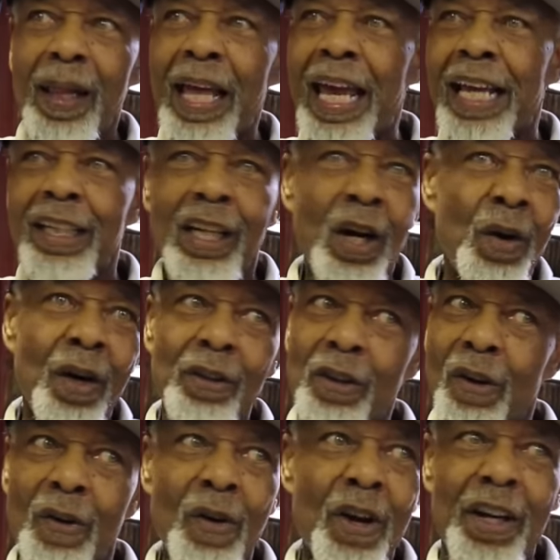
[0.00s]
And going
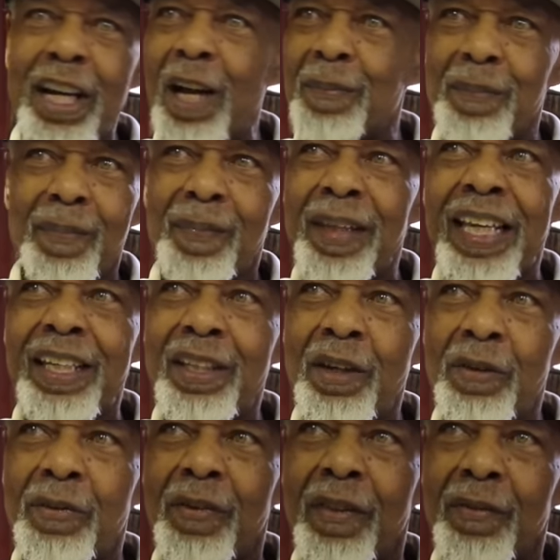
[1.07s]
growing up in
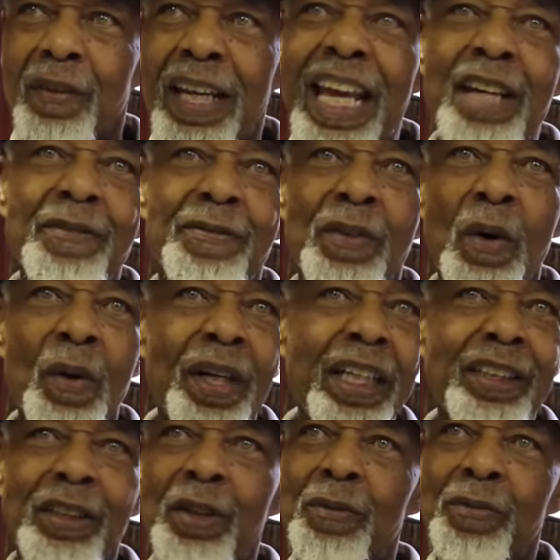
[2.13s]
the late
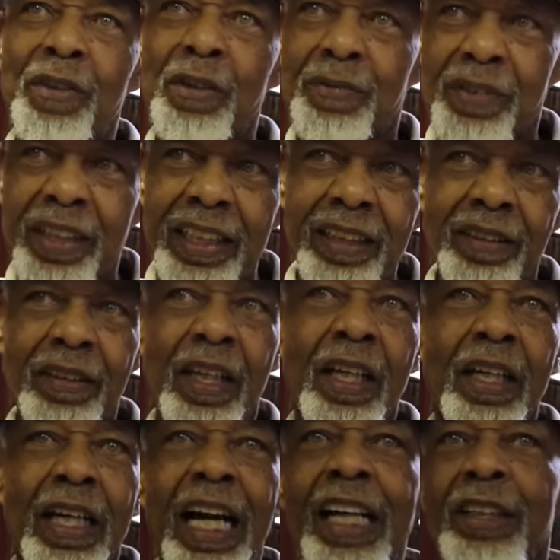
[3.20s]
40s and 50s
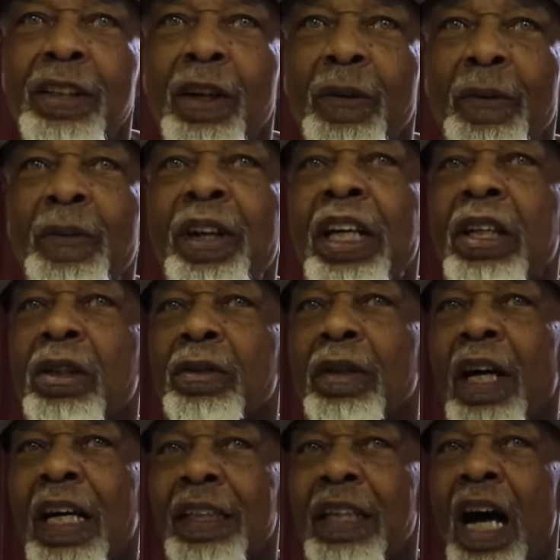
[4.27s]
under real
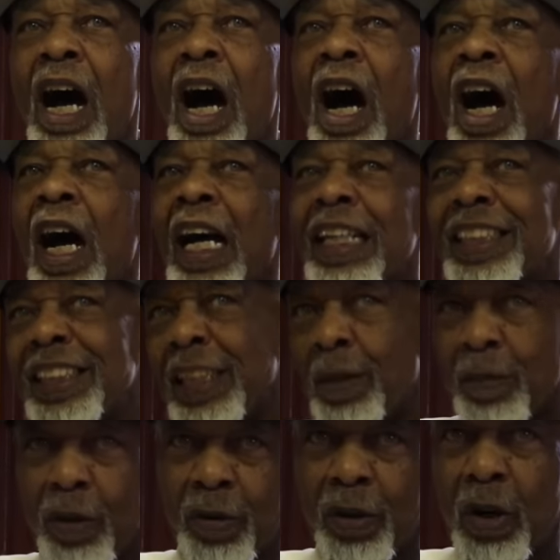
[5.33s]
under hard
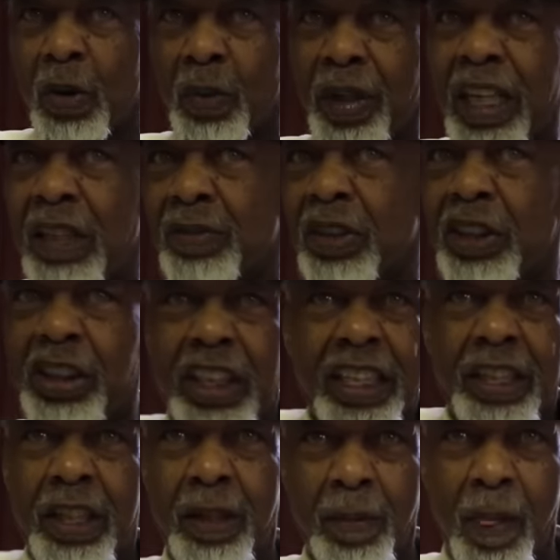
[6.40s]
Jim Crow in
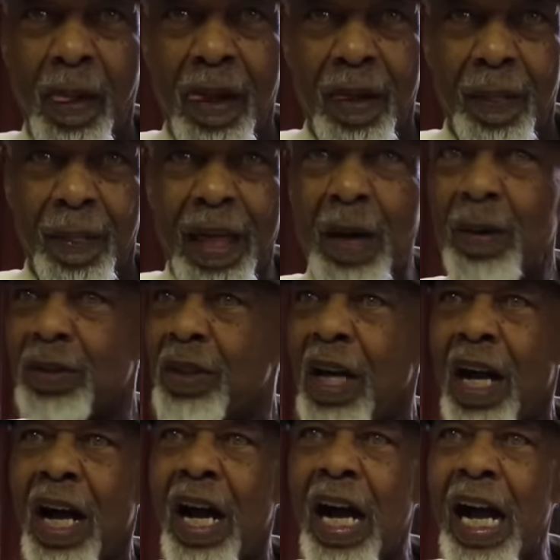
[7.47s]
Virginia. It was
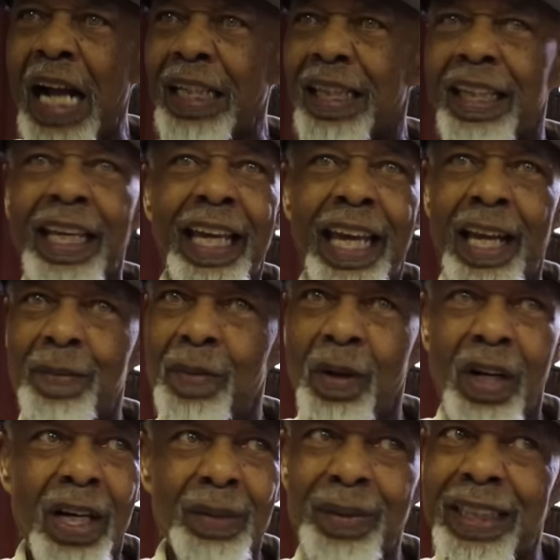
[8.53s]
a hard thing,
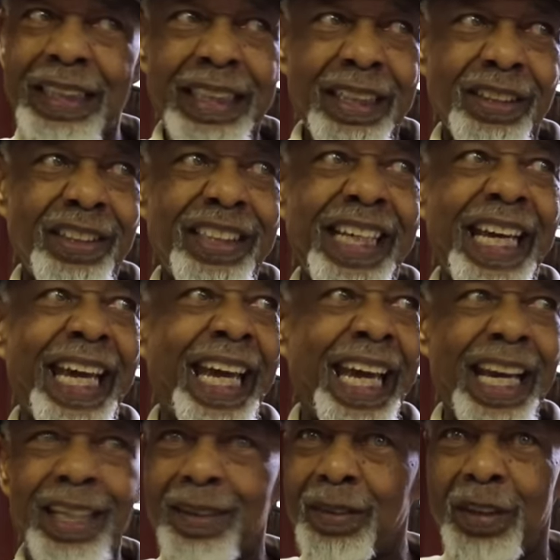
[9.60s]
boy, when you're
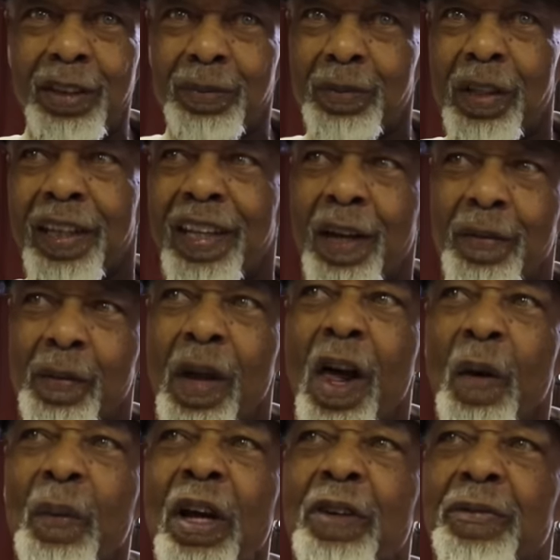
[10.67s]
scared, you,
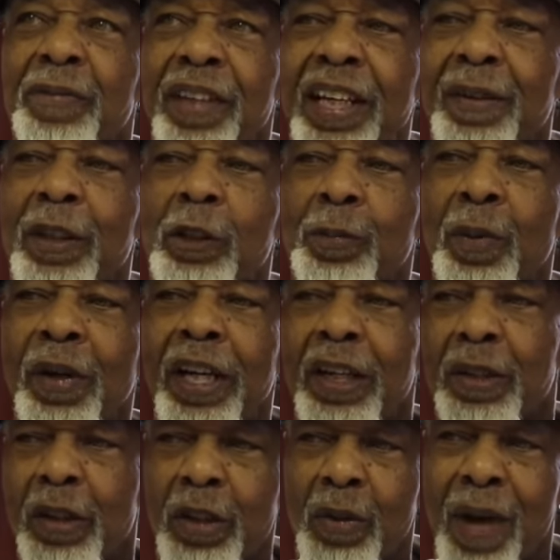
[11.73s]
when fear is put
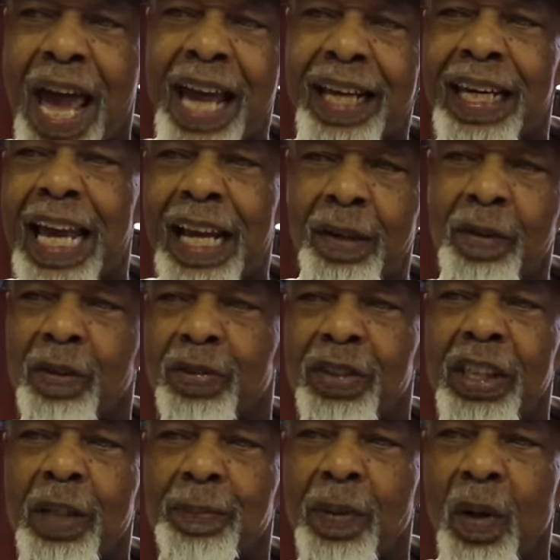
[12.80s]
into you, act like you
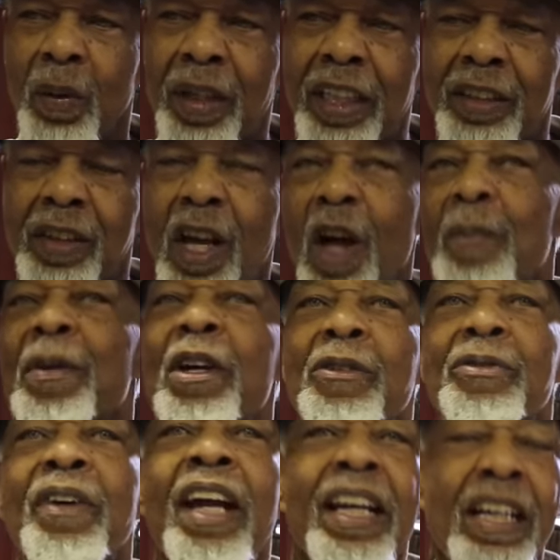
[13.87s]
see a police, be
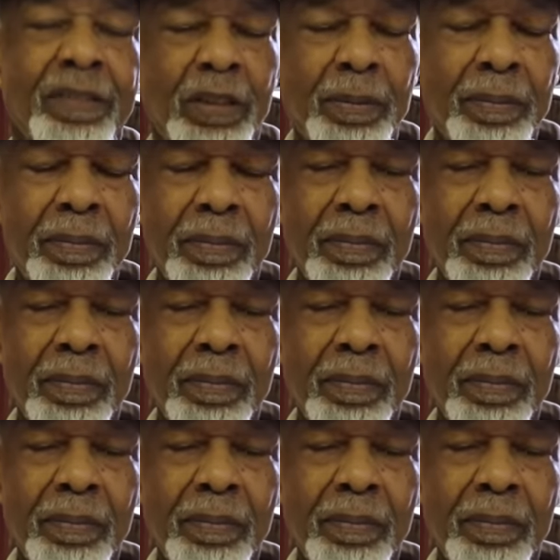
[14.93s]
afraid of them.